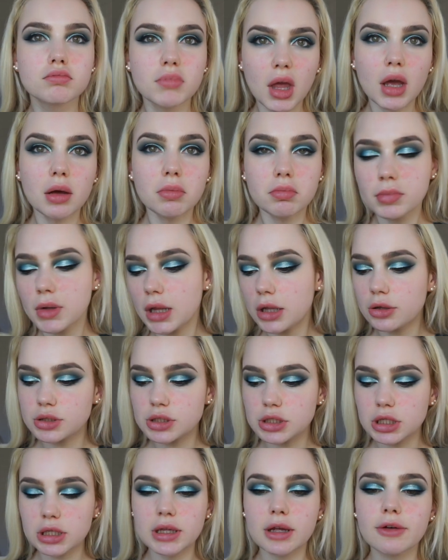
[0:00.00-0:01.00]
Yeah, that
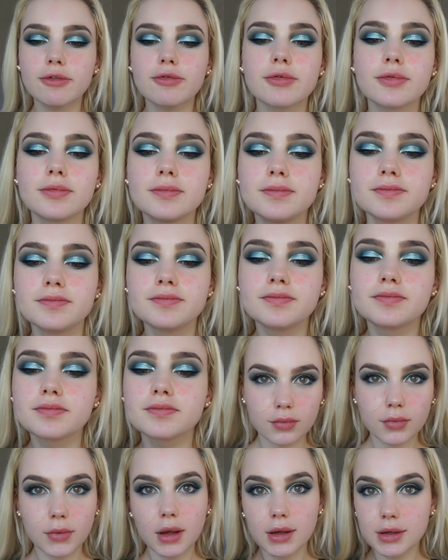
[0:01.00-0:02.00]
looks good enough.
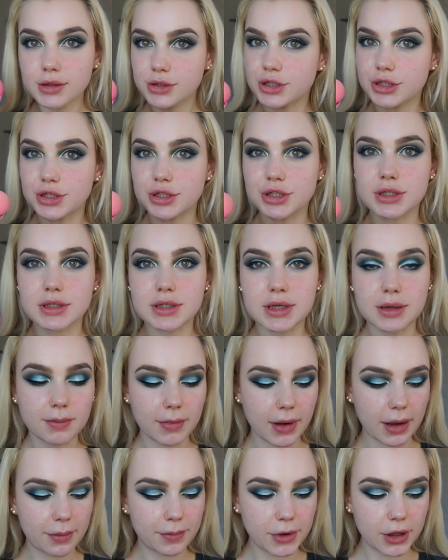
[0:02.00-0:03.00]
Just using
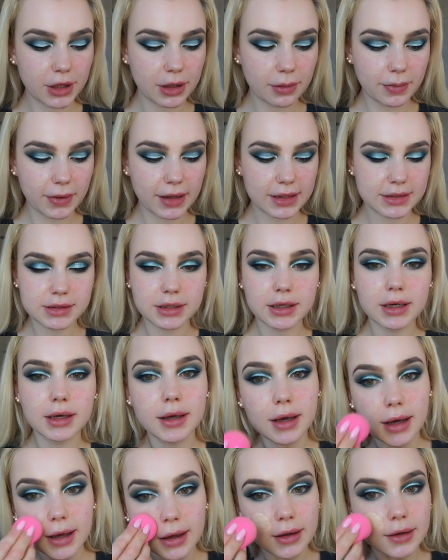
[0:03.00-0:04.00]
my beauty blender
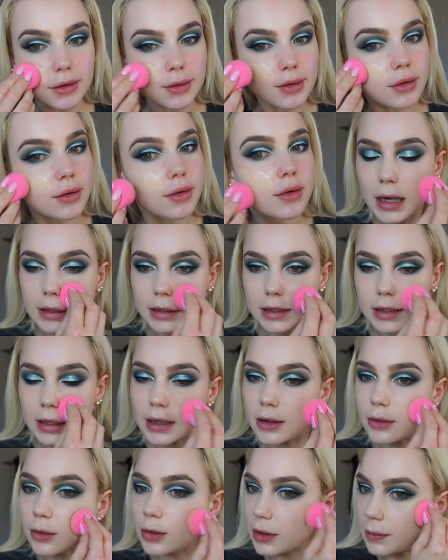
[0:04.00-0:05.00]
again. I did
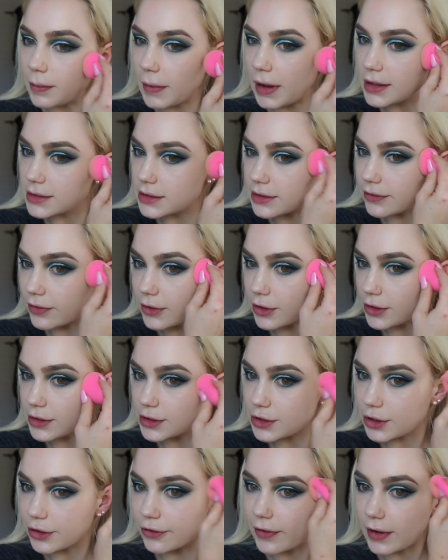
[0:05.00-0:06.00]
equal amounts of
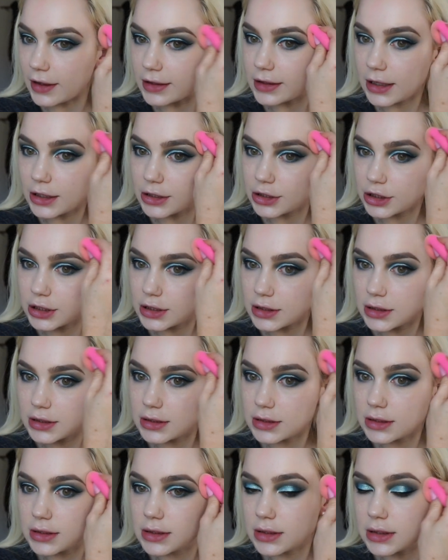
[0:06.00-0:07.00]
those two
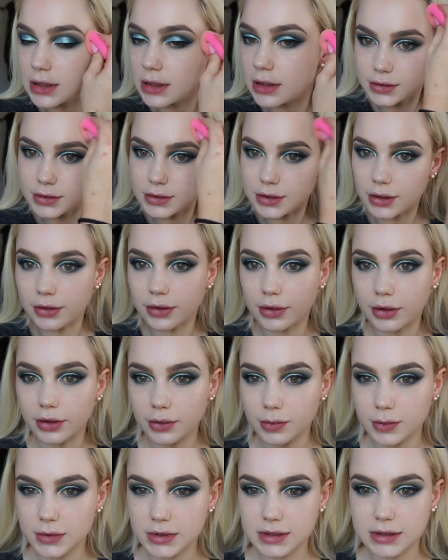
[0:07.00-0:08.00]
foundations. So the
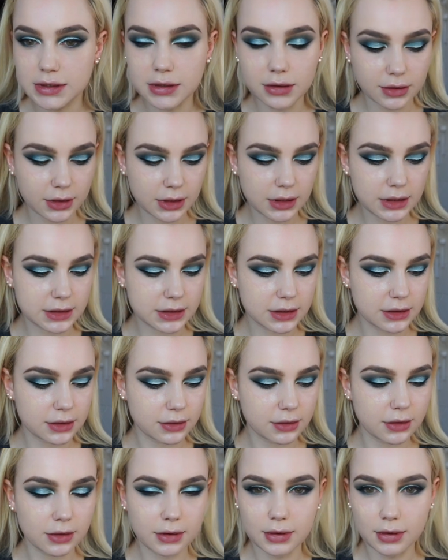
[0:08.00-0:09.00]
Luminous Silk isn't
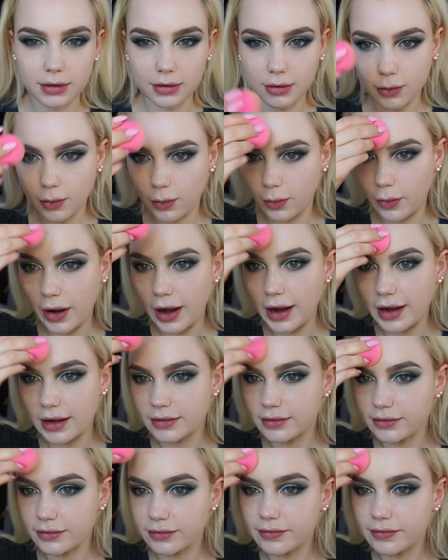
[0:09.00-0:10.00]
quite